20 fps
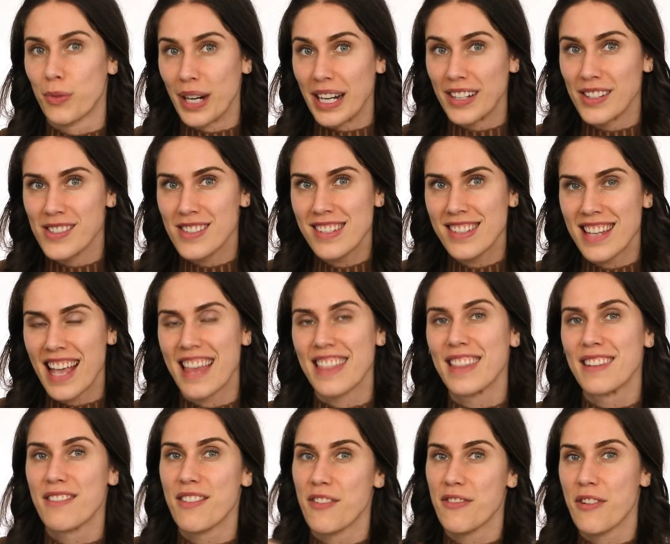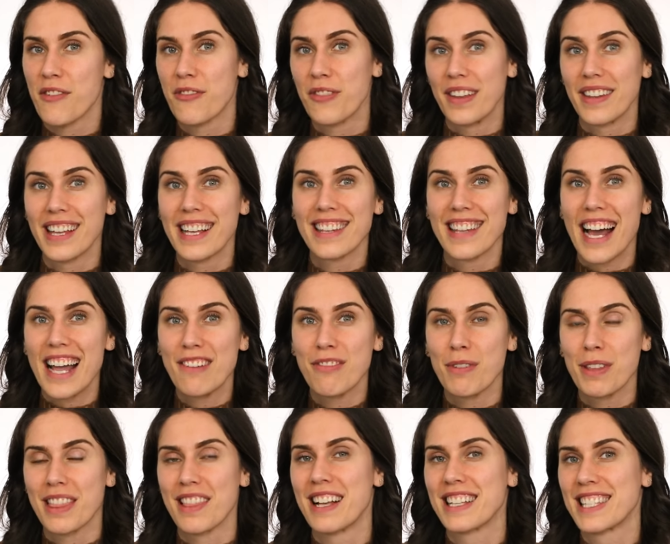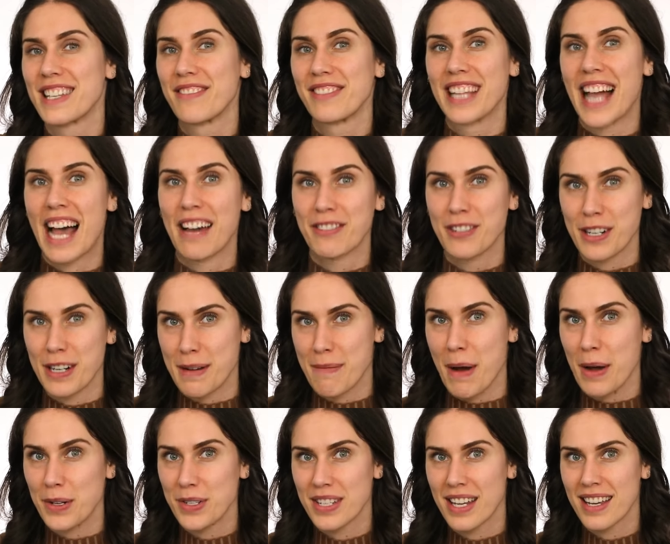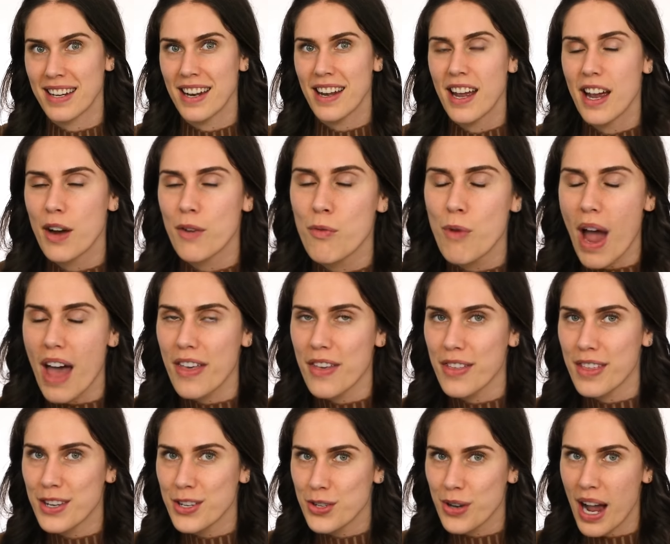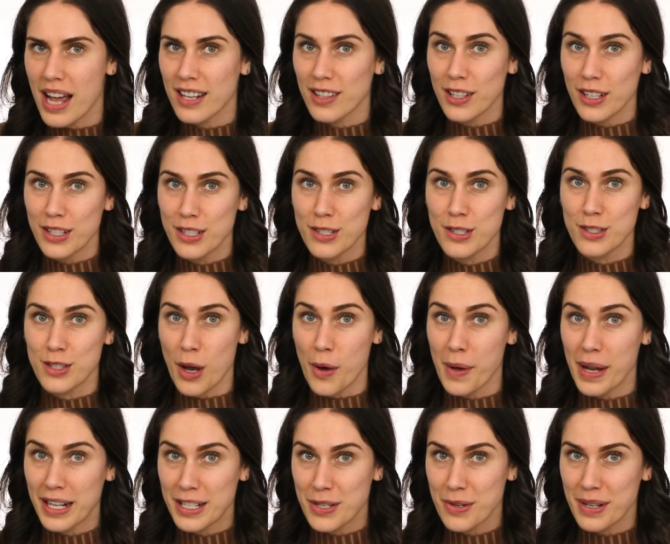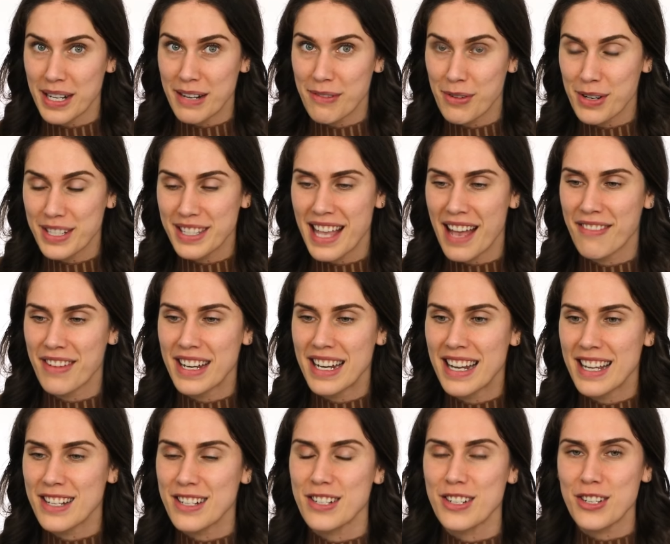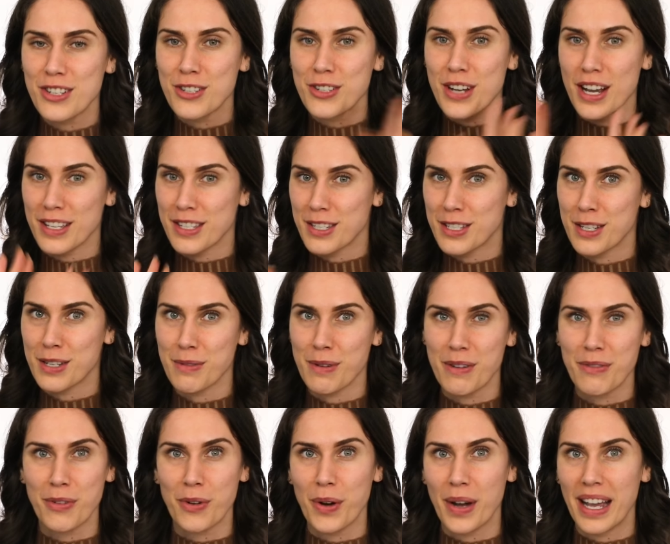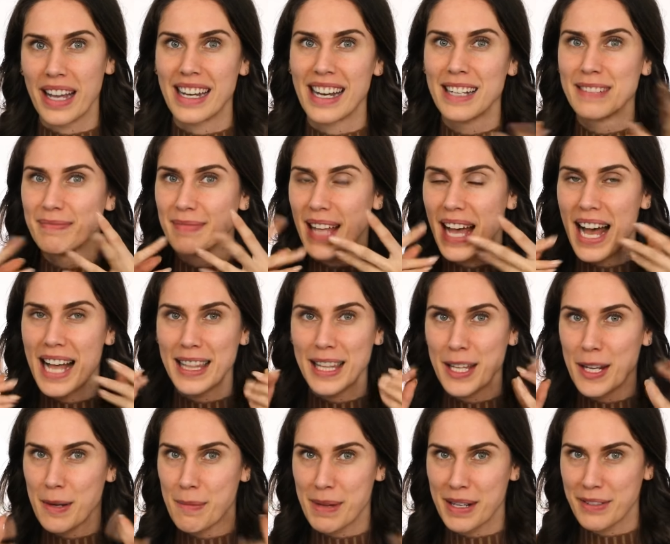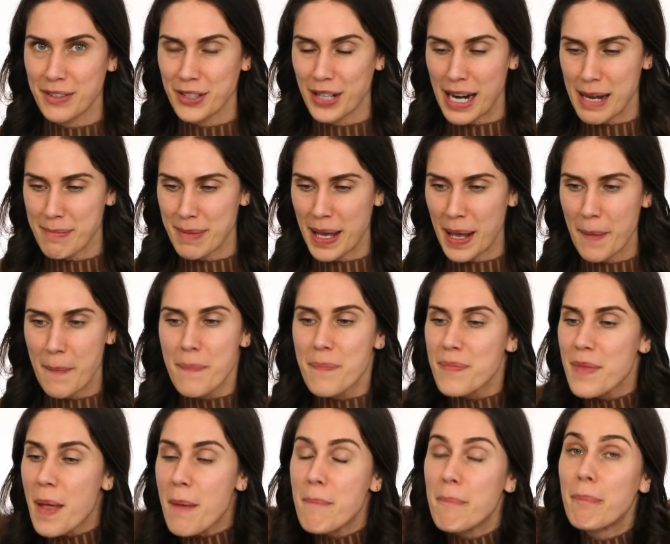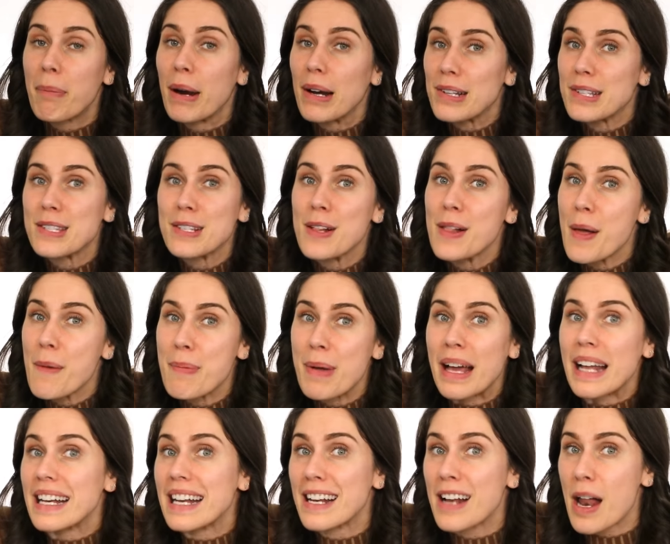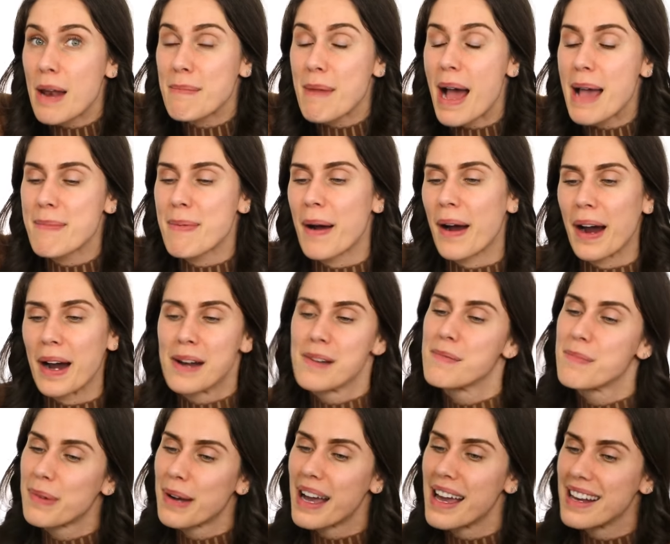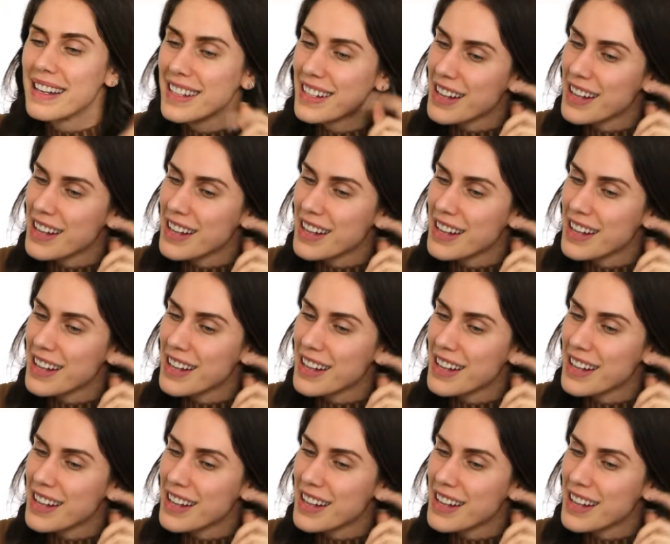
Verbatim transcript: wrinkles and live a fulfilling life with lots of laughter and emotion rather than try to look stoic twenty-four seven just to avoid a little bit of crepey. Personal opinion on my part, but